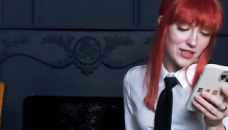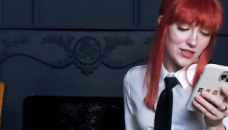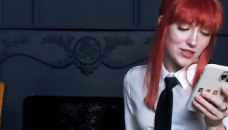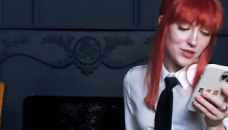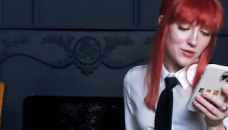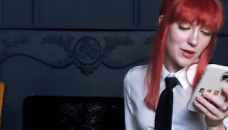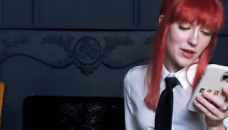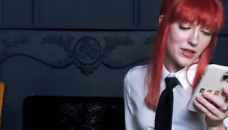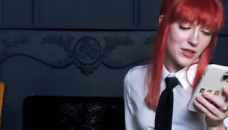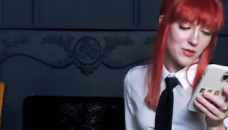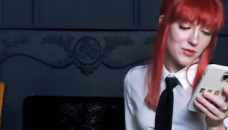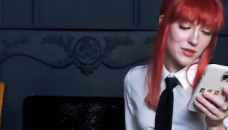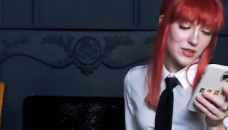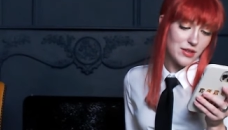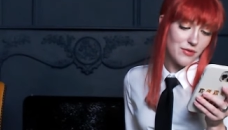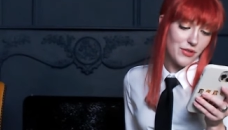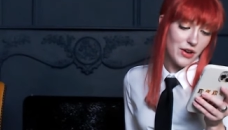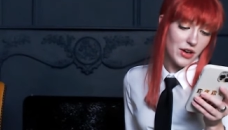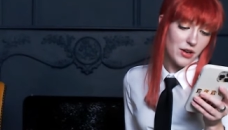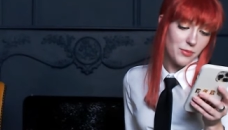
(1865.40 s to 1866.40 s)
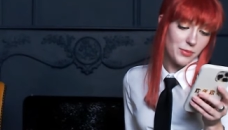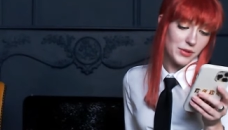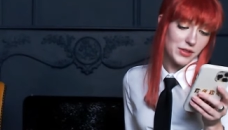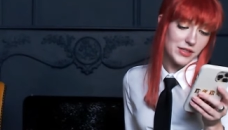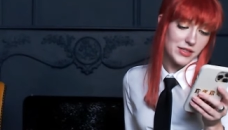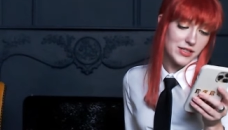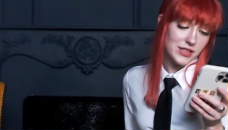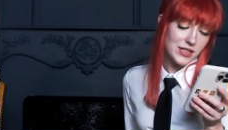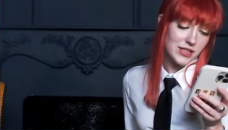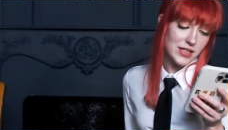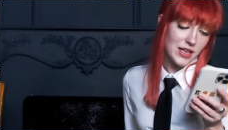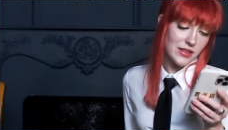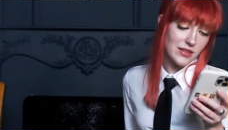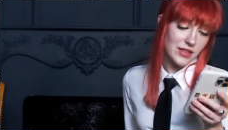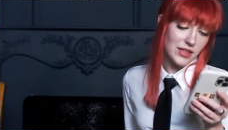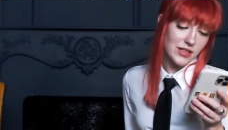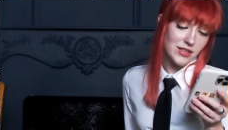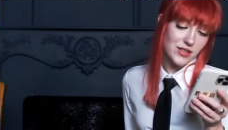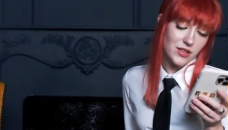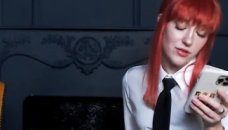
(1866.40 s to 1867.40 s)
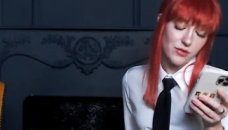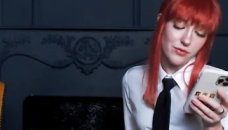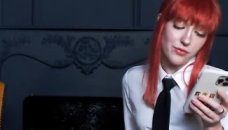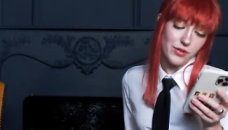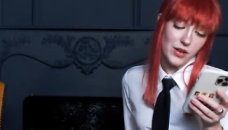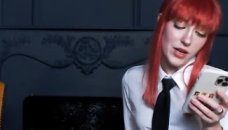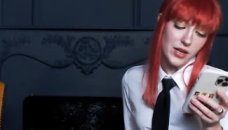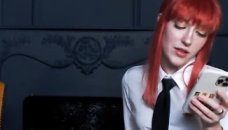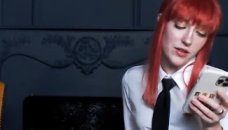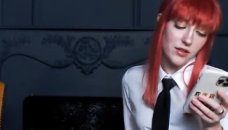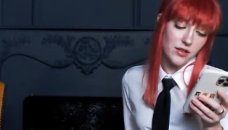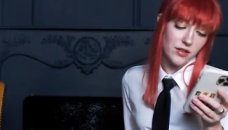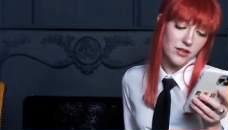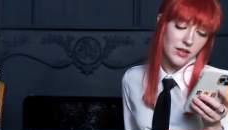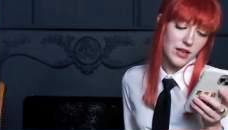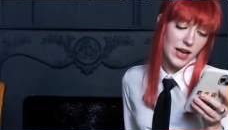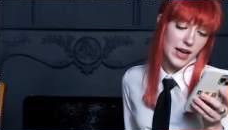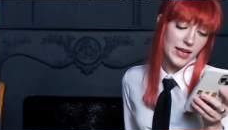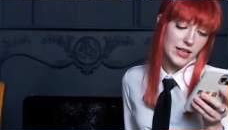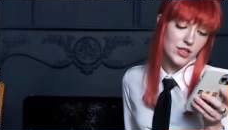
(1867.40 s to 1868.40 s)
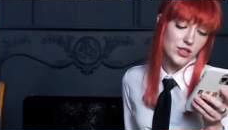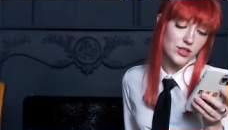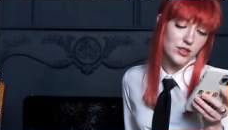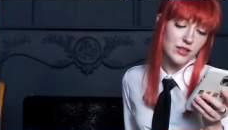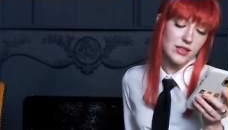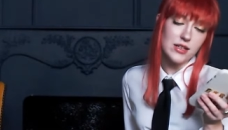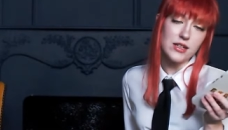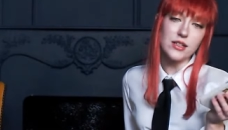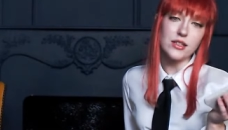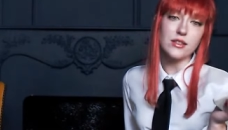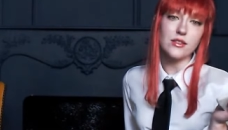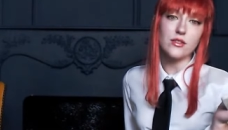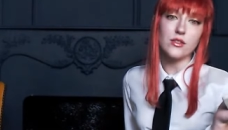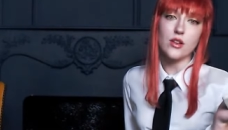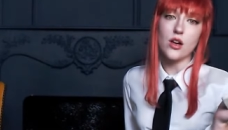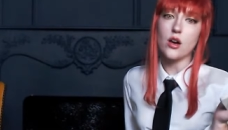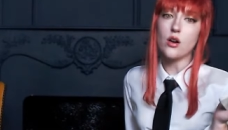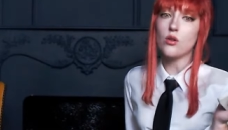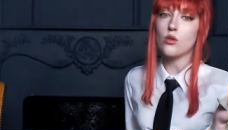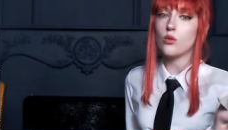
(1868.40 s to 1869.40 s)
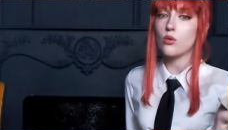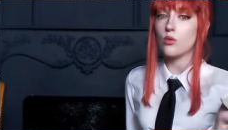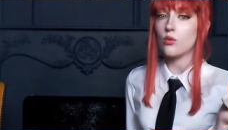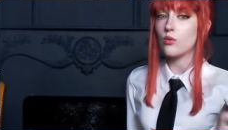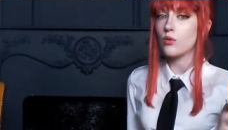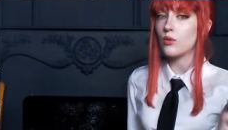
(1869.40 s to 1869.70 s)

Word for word: Do I use the fireplace to set things on fire? Actually, no.